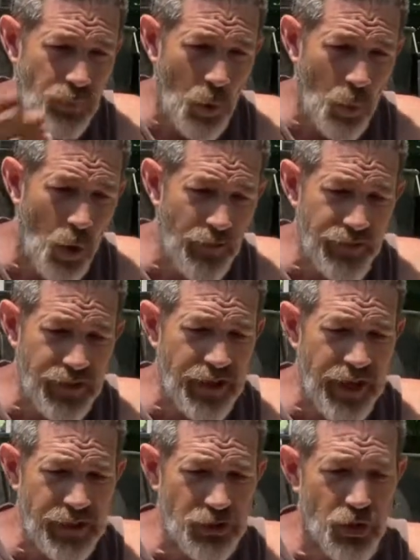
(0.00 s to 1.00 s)
One thing
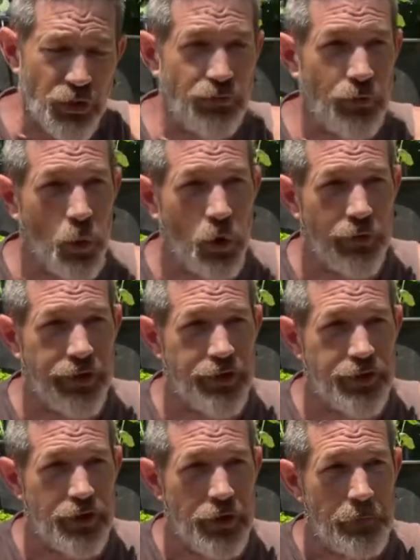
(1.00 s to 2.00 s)
that it's good for
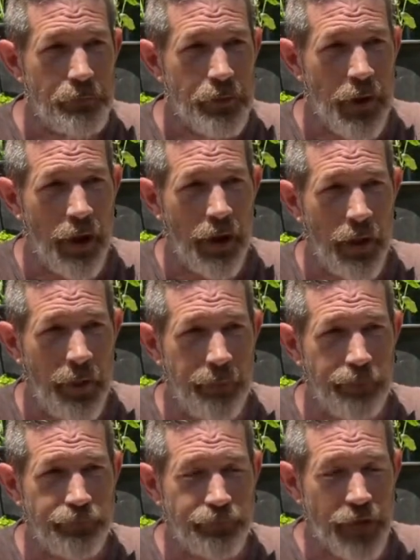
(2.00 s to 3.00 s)
is
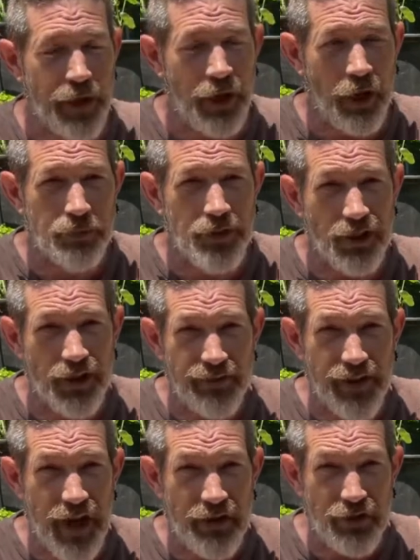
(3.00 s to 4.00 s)
it helps
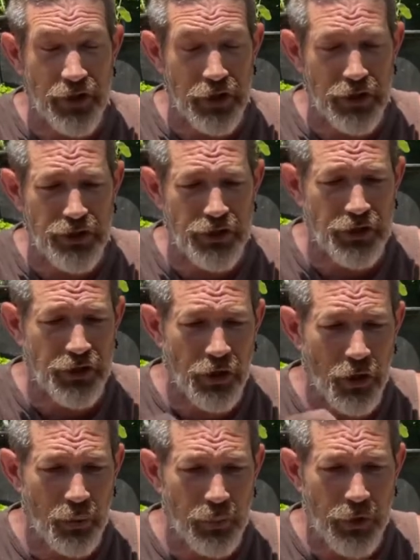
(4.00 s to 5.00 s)
alleviate thirst.
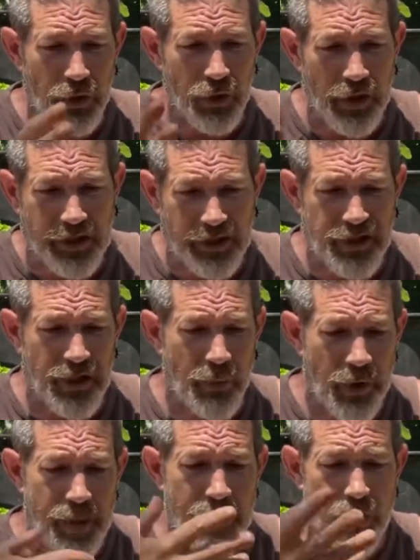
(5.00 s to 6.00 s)
So, you know, like I said,
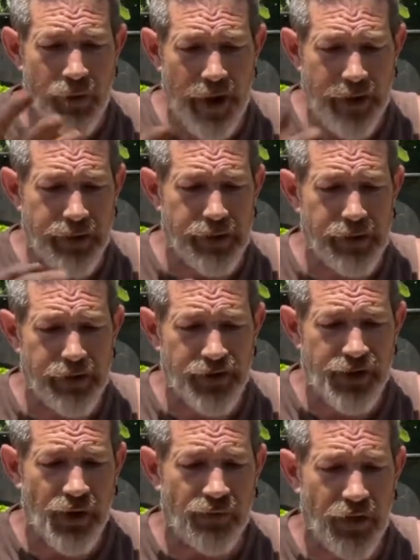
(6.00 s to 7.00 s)
when I'm out hiking and
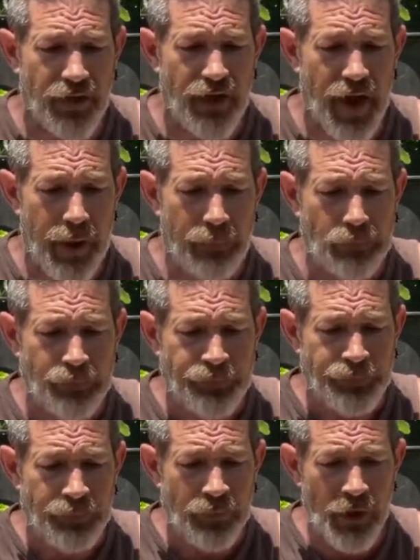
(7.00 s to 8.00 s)
stuff like that,
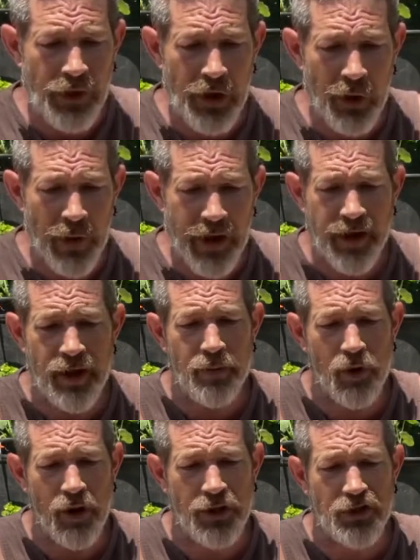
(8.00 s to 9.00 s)
you know, when I come
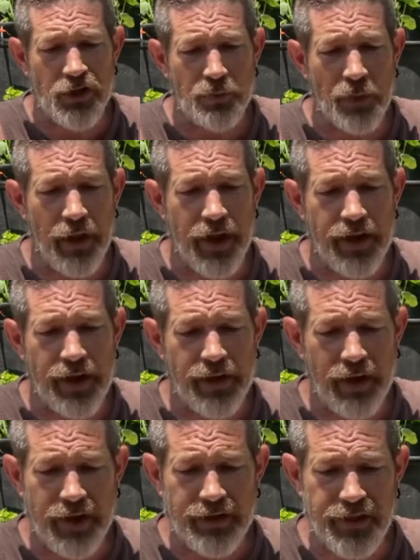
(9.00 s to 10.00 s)
across this plant,
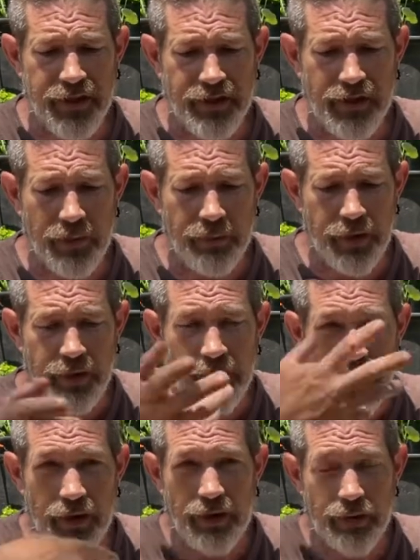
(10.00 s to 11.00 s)
I take some
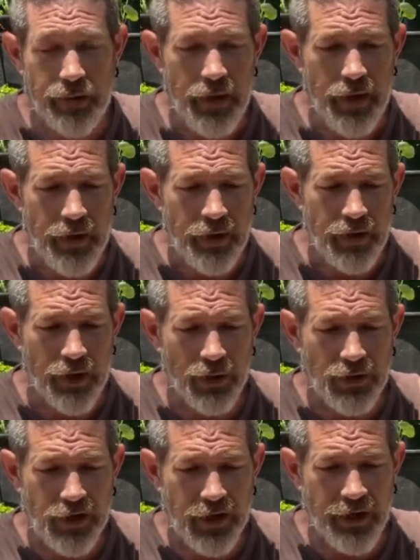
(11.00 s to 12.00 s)
and you know,
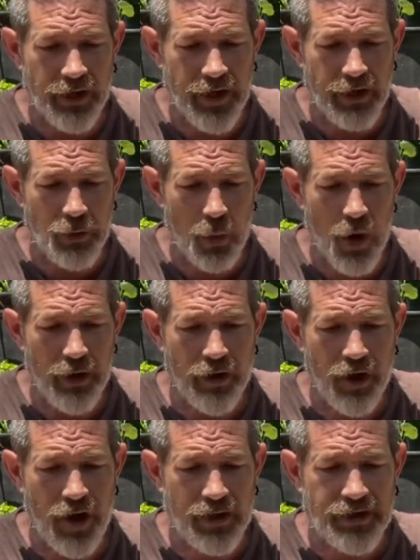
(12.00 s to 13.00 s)
it's got a nice water
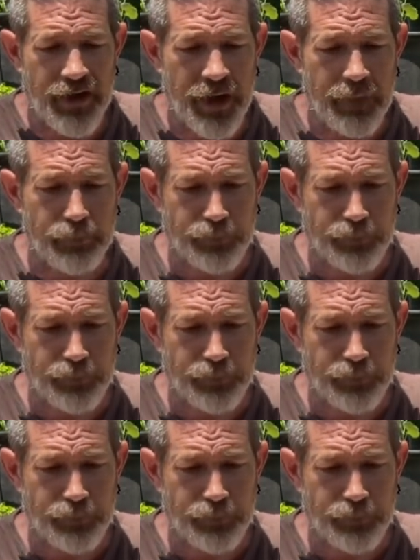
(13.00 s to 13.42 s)
content.